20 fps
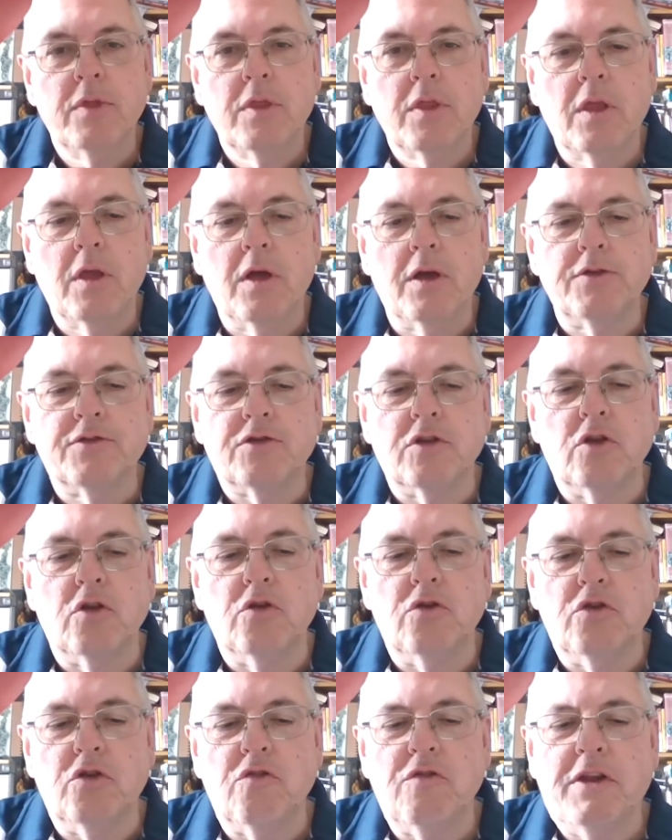I
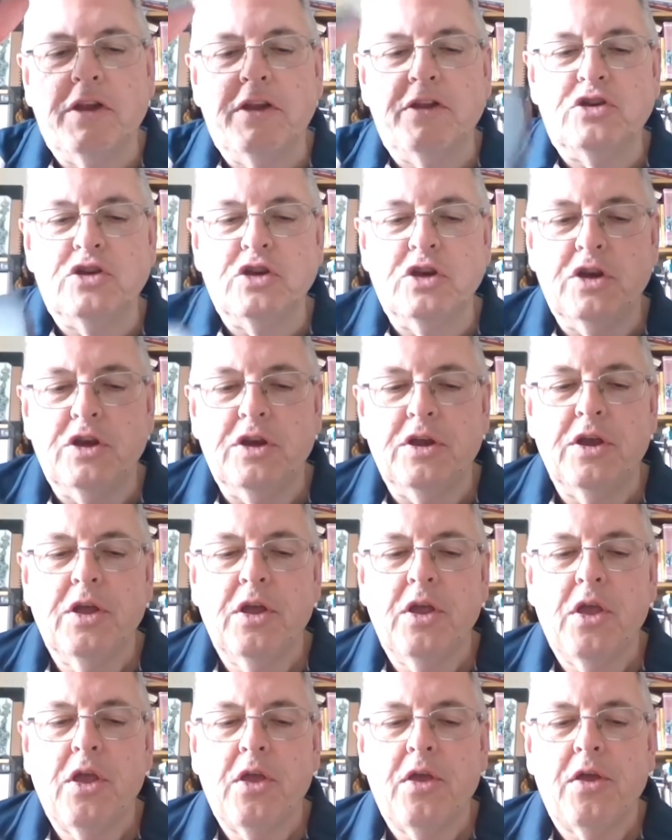salute your energy.
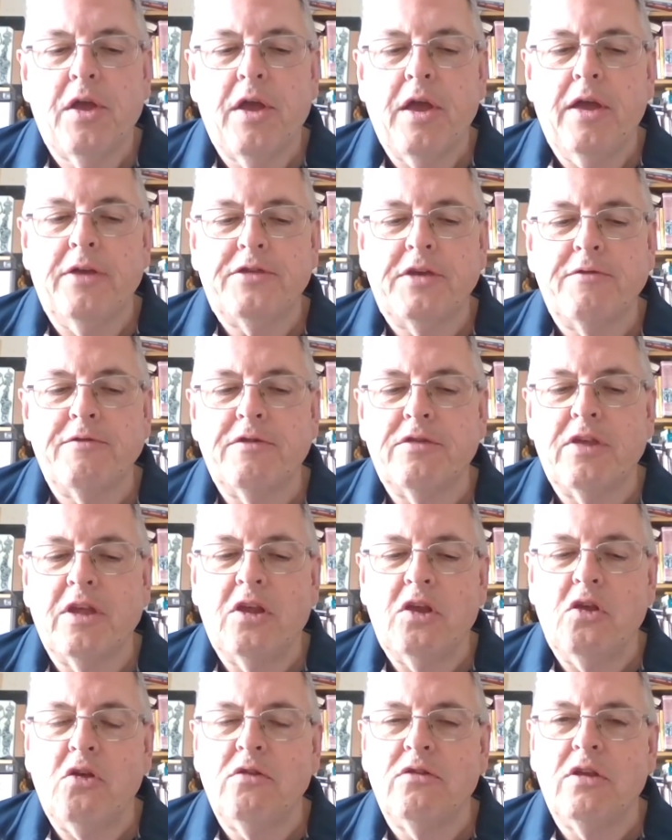As everything
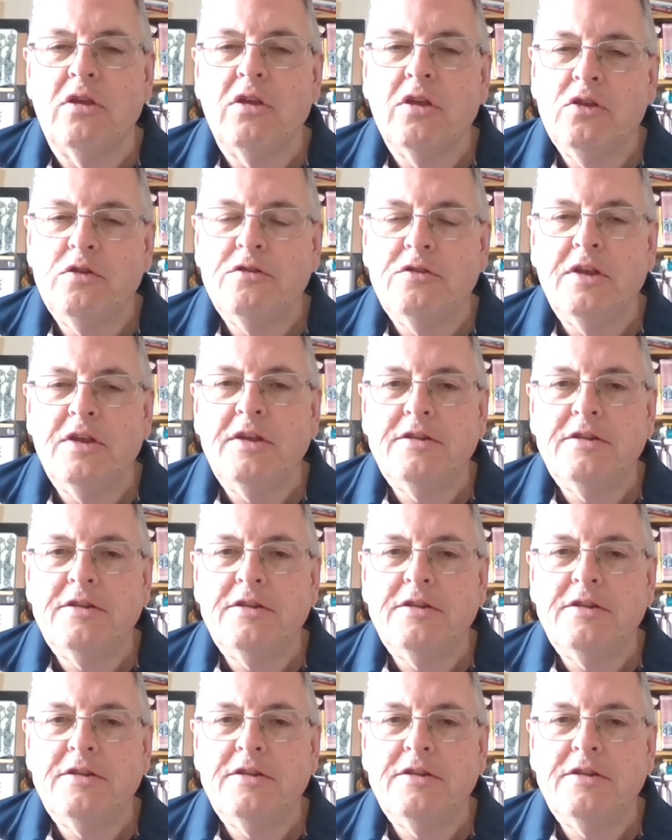you did